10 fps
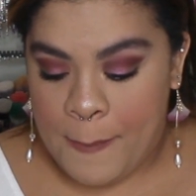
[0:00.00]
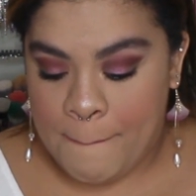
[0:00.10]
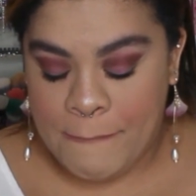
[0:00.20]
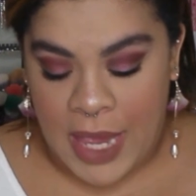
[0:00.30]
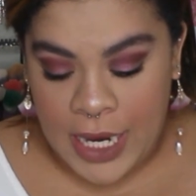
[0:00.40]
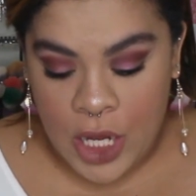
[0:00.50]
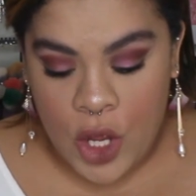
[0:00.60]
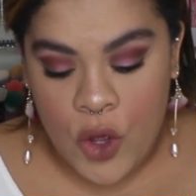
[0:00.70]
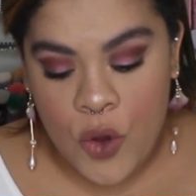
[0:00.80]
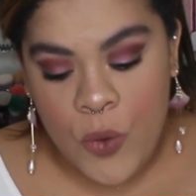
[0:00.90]

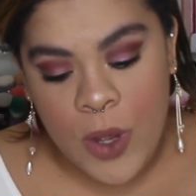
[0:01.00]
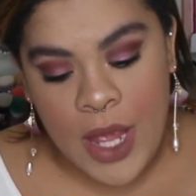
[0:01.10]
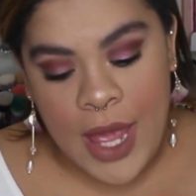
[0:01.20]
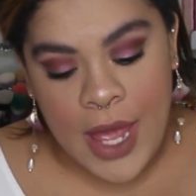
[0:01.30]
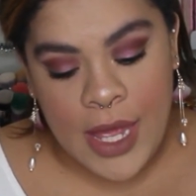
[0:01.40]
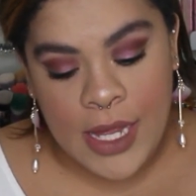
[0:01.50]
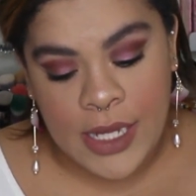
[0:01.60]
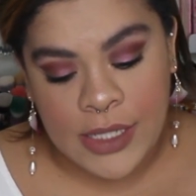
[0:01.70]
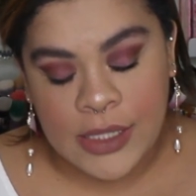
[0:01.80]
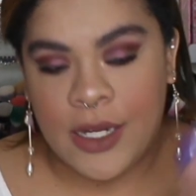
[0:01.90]
mango,
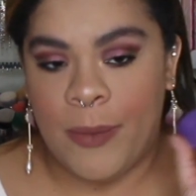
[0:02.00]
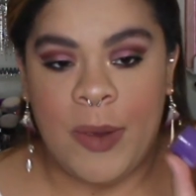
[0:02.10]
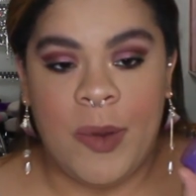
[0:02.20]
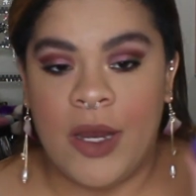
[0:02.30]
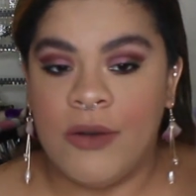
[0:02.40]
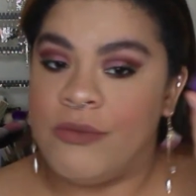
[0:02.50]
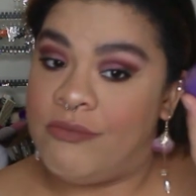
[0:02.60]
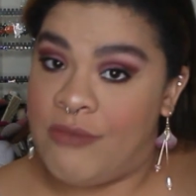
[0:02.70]
and gummy bear.